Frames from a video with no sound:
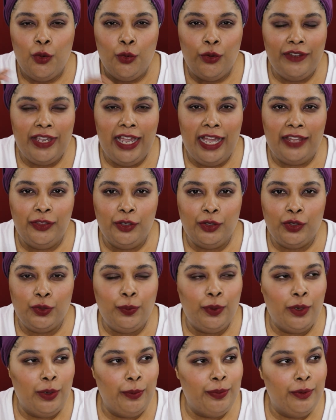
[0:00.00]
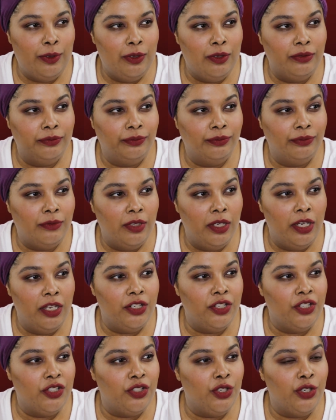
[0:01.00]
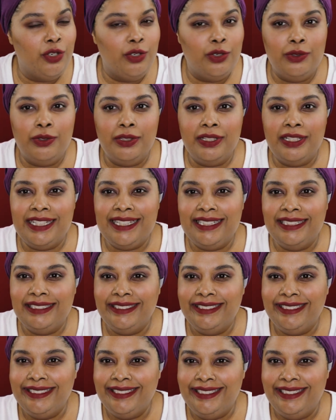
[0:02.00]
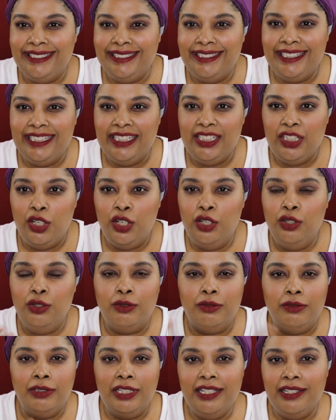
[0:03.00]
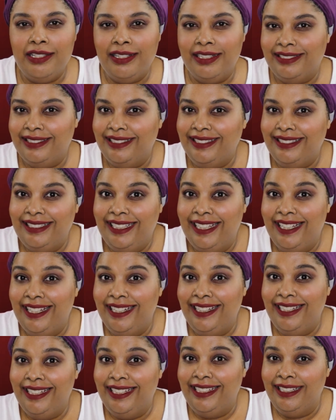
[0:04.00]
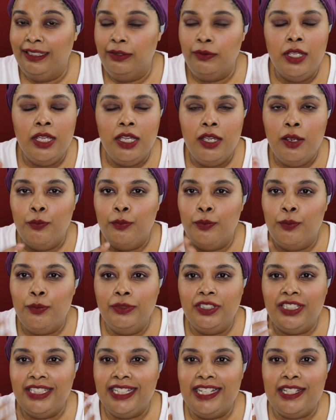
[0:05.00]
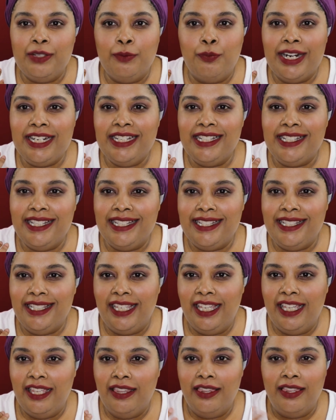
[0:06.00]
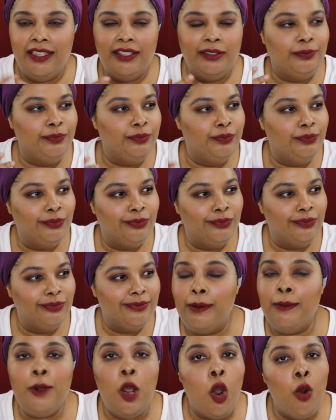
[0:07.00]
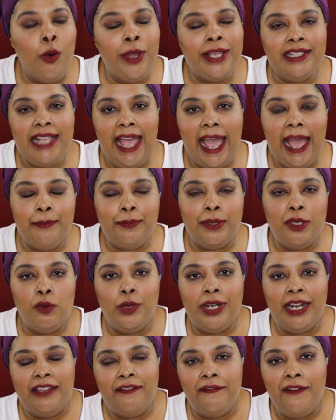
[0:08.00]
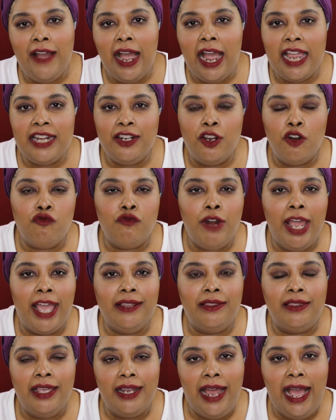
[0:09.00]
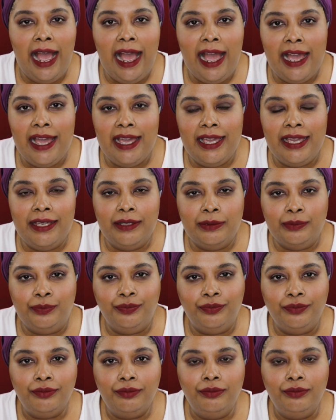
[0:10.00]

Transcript: We've got those purple undertones. Oh, Lisa, ding. She says it brightens the teeth. I'm always happy when I find a red that I